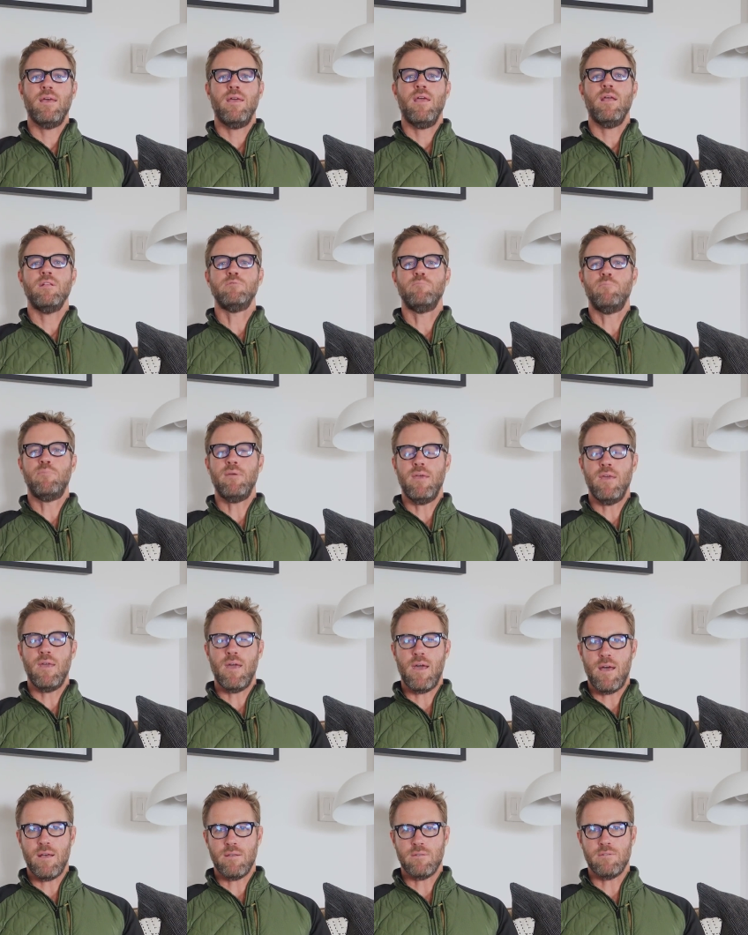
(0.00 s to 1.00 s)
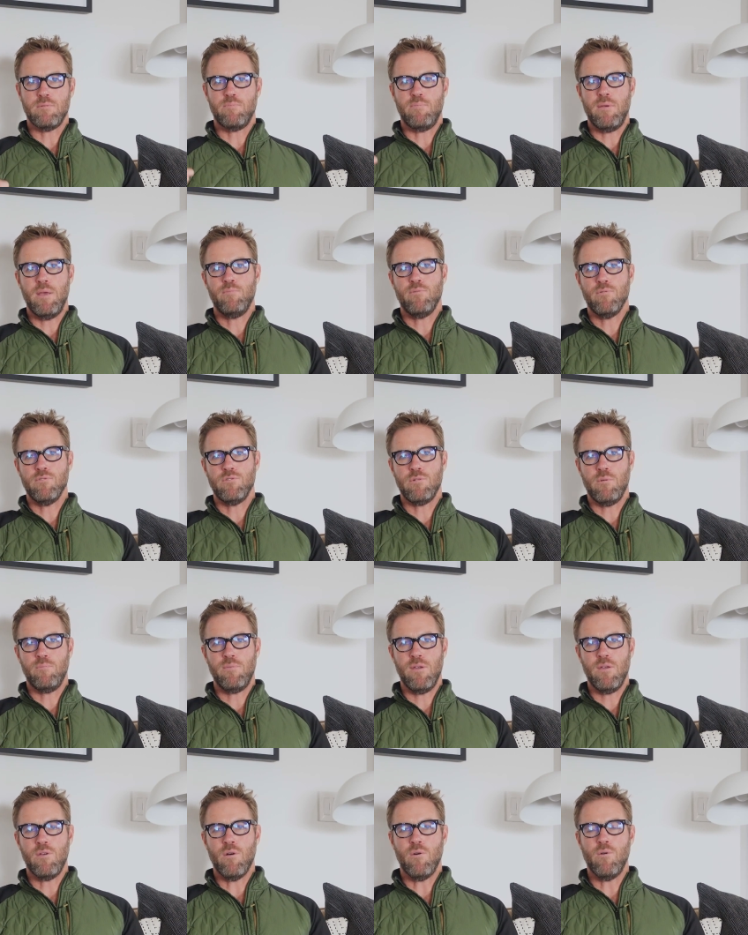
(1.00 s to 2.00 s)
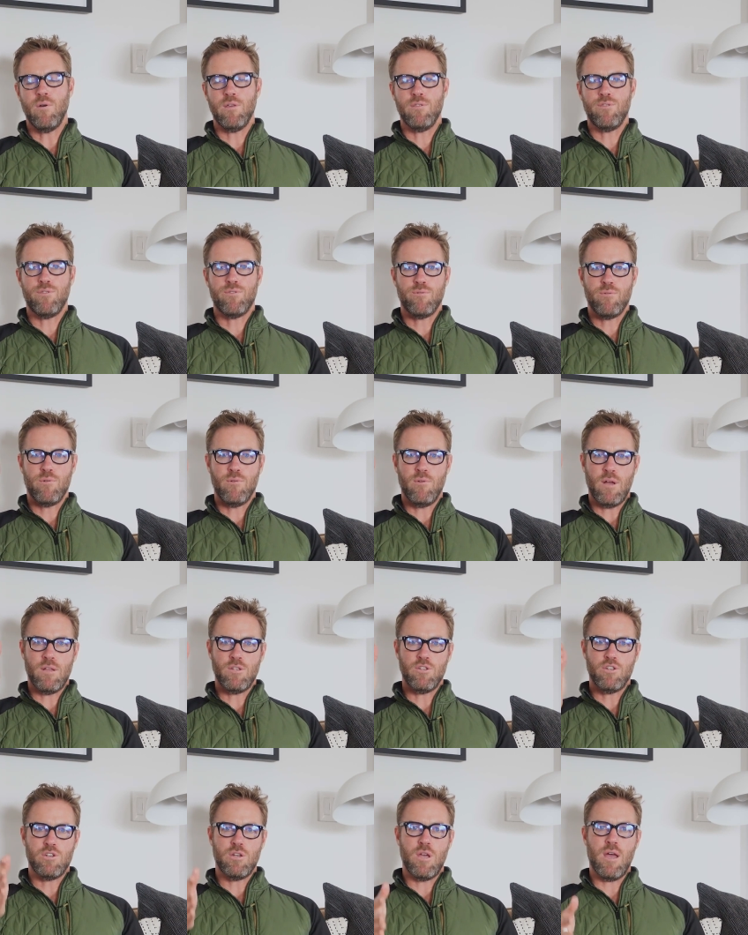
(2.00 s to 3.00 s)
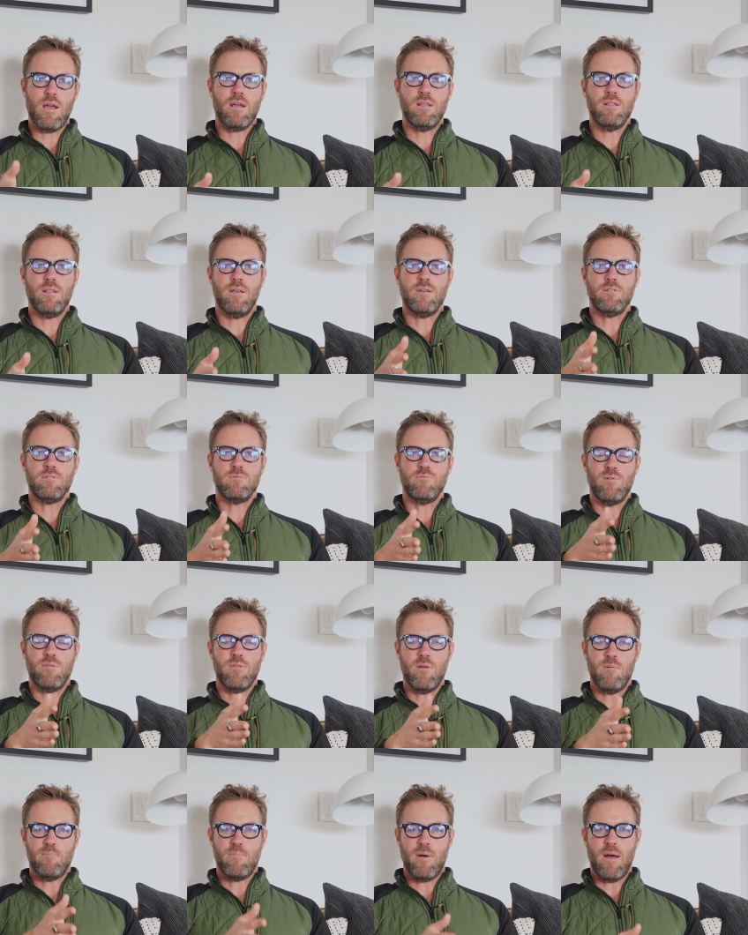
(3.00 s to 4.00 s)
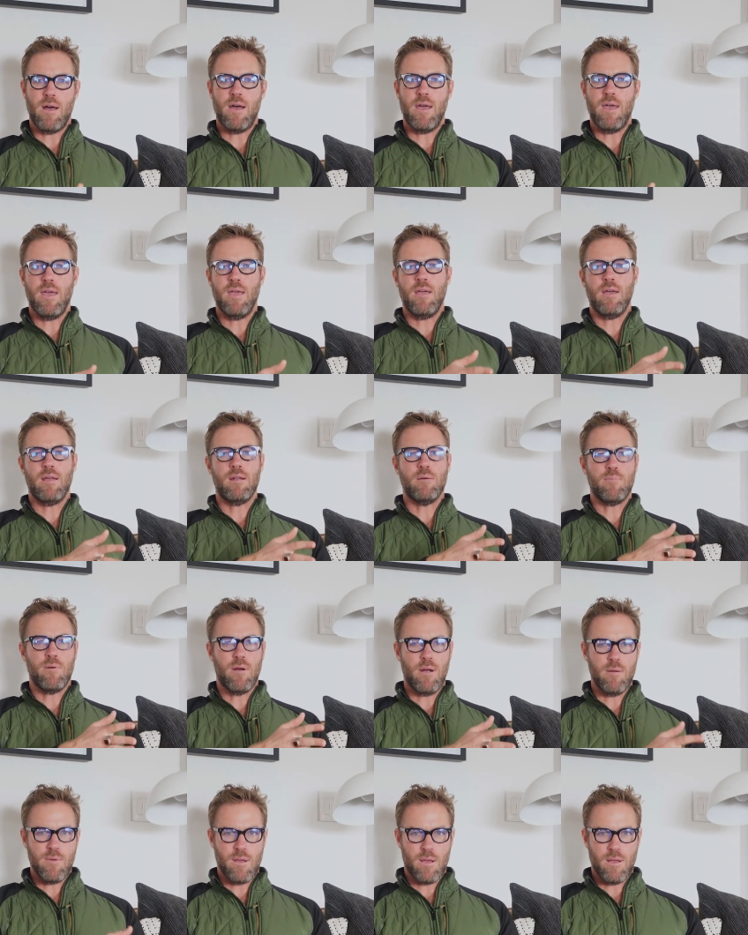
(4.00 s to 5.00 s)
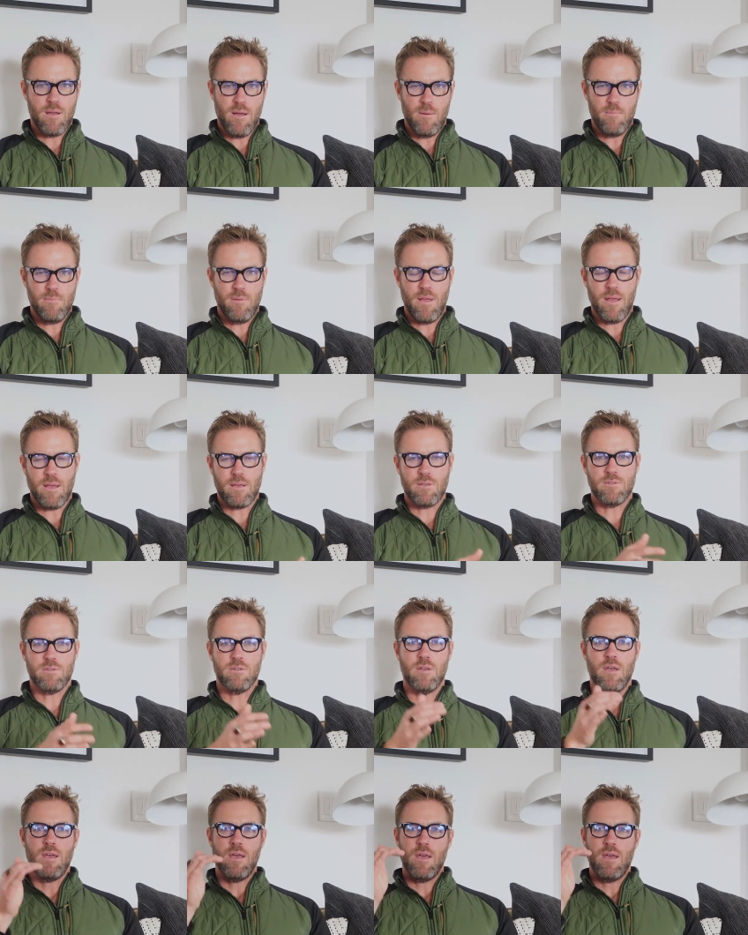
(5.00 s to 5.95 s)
It's BS. People should be going through a checklist when they're buying an apartment complex